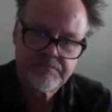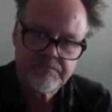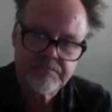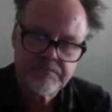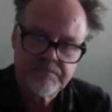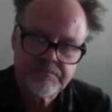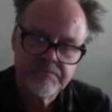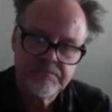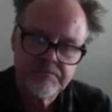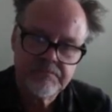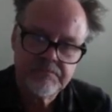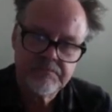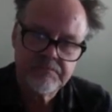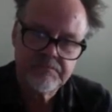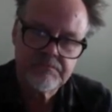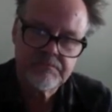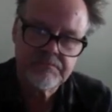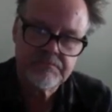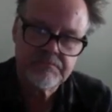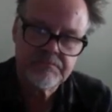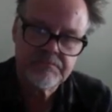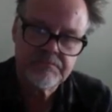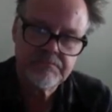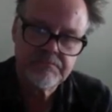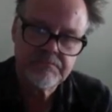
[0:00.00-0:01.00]

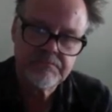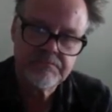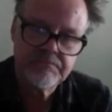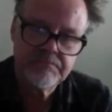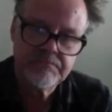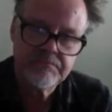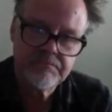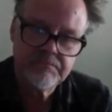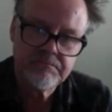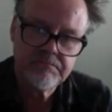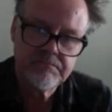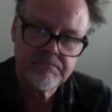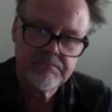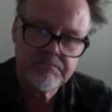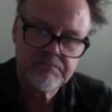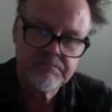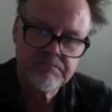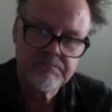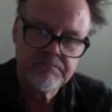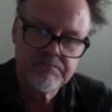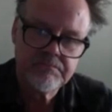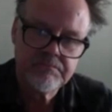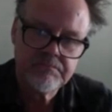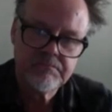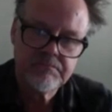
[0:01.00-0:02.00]

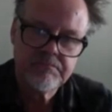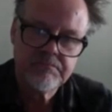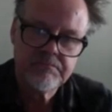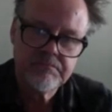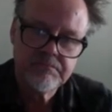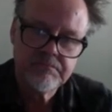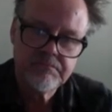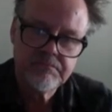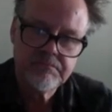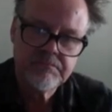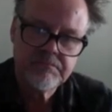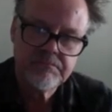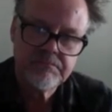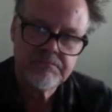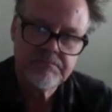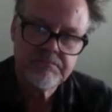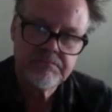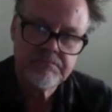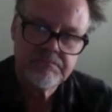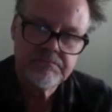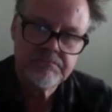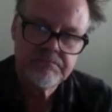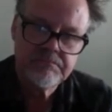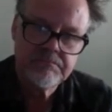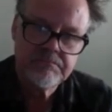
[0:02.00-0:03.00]

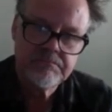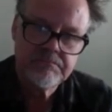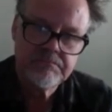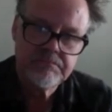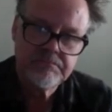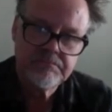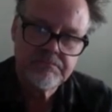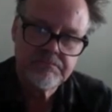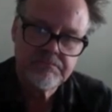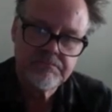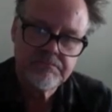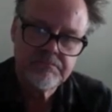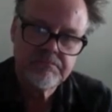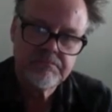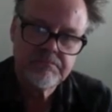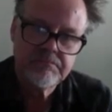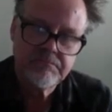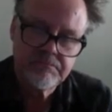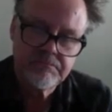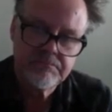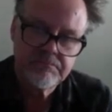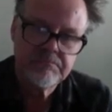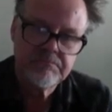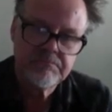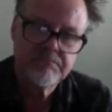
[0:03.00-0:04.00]

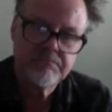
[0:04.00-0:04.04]
[no speech]